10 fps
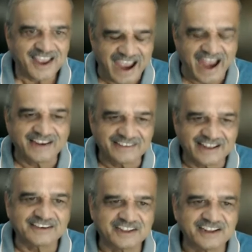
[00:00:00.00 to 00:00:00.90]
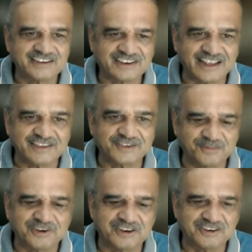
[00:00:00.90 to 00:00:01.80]
and that thin slice
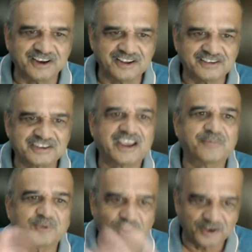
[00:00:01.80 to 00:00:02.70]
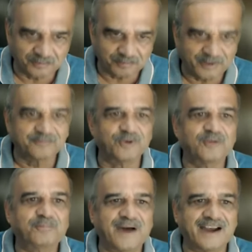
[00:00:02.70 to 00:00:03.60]
of ginger is kept on the
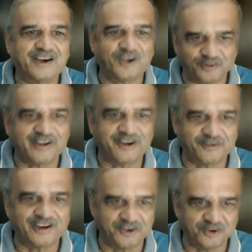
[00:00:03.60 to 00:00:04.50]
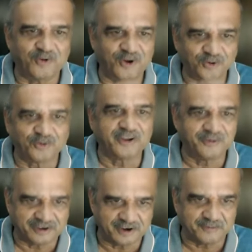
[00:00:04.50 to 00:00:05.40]
painful part or wherever you want to
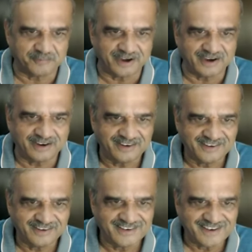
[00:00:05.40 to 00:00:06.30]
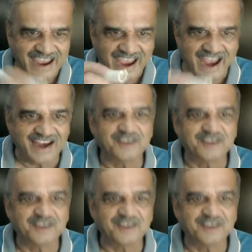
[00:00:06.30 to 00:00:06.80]
give a treatment, and